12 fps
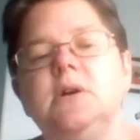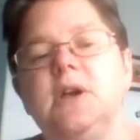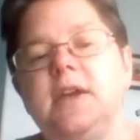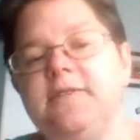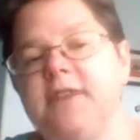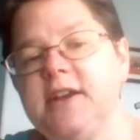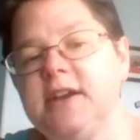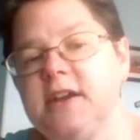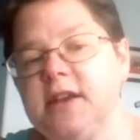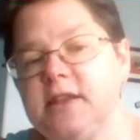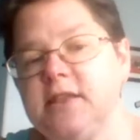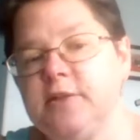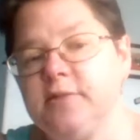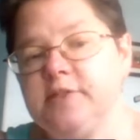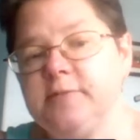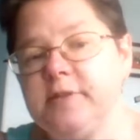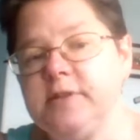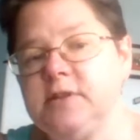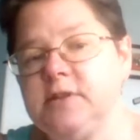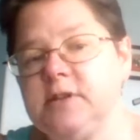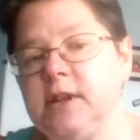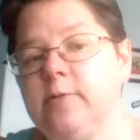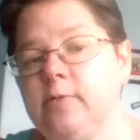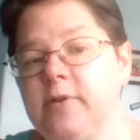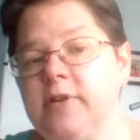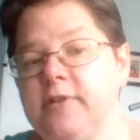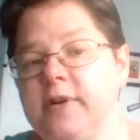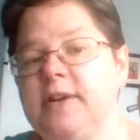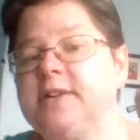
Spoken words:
if I can get the Christmas table runner done.